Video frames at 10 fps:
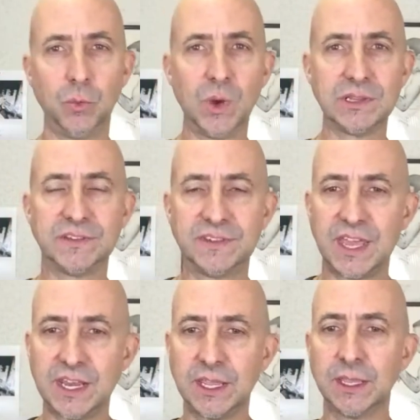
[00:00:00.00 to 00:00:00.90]
one
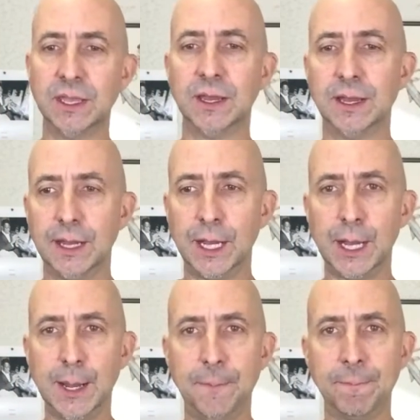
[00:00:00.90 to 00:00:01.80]
setting.
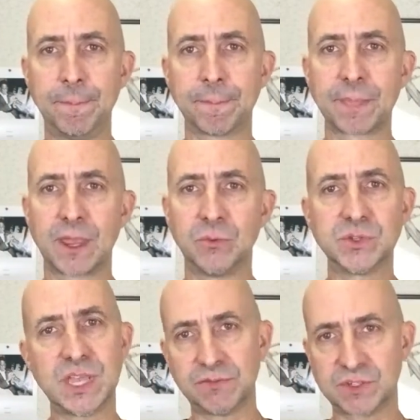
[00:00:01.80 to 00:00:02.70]

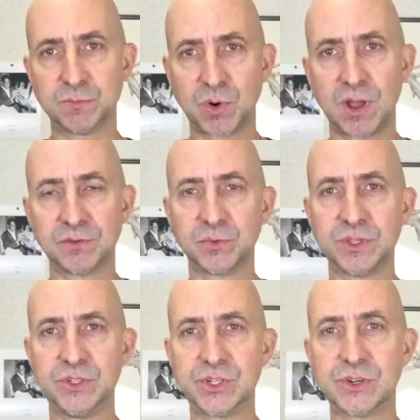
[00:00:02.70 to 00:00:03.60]
Was having some problems
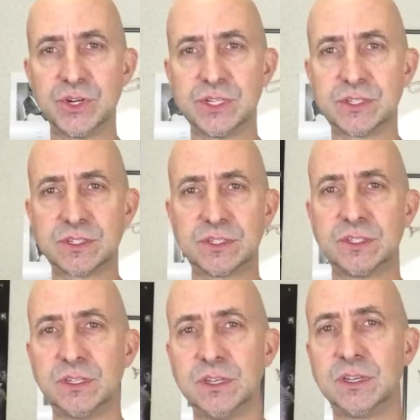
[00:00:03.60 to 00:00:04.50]
with
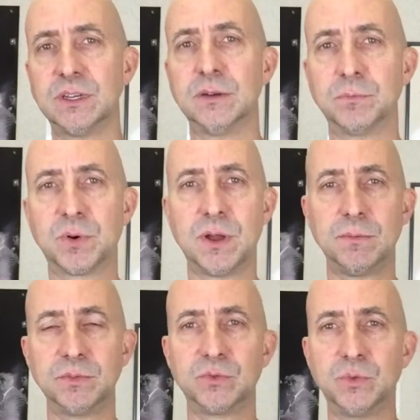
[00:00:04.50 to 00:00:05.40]
endurance,
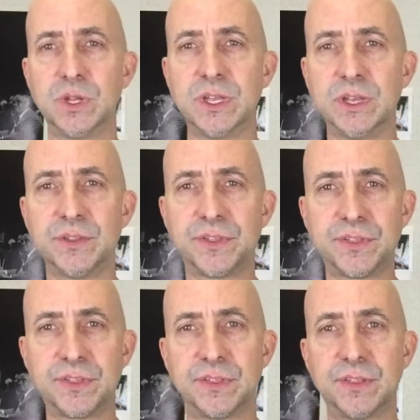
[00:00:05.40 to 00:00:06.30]
problems
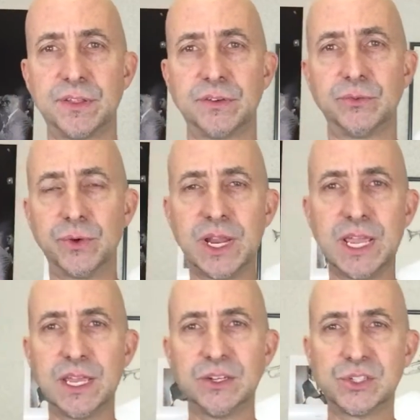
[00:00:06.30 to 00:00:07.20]
with
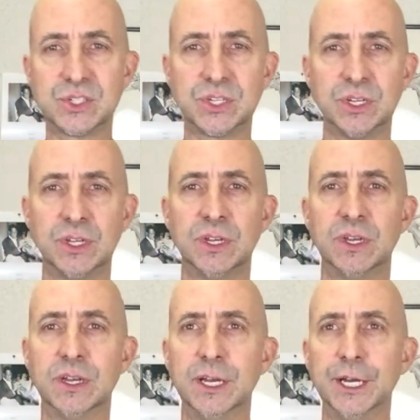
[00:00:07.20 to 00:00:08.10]
range,
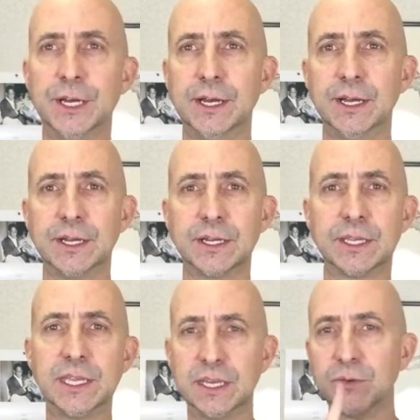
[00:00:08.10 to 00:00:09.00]

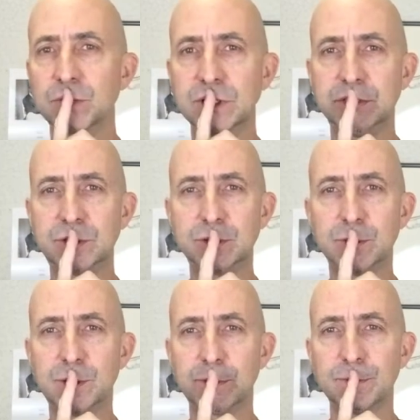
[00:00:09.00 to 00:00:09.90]
getting really
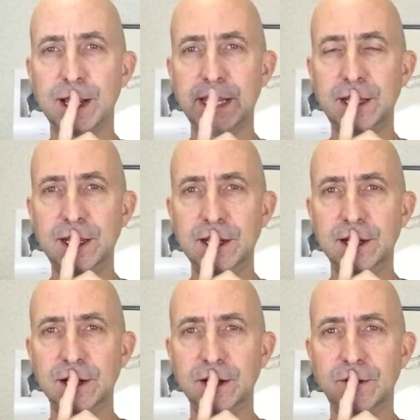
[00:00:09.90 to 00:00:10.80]
sore right
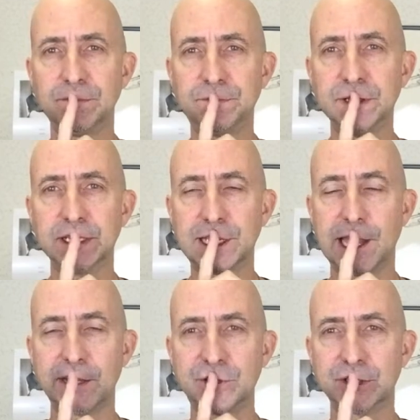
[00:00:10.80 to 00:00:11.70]
here and feeling
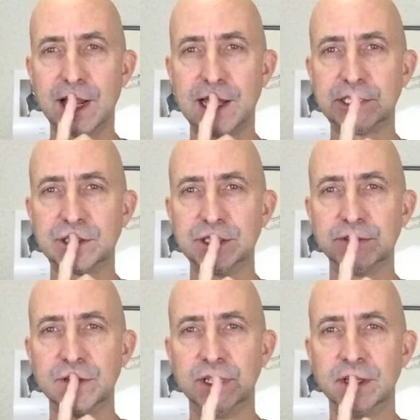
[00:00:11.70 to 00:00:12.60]
kind of trashed
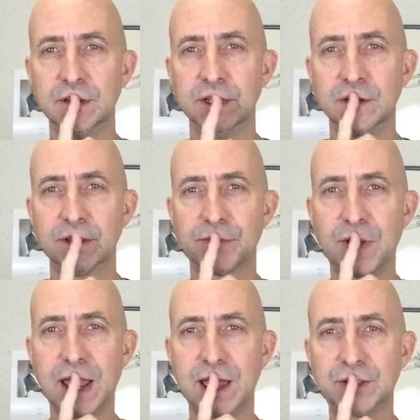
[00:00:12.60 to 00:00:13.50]
and
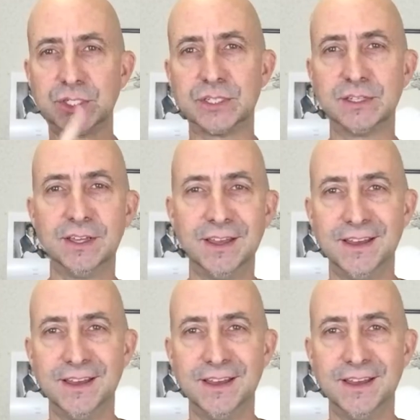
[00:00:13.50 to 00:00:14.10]
thrashed.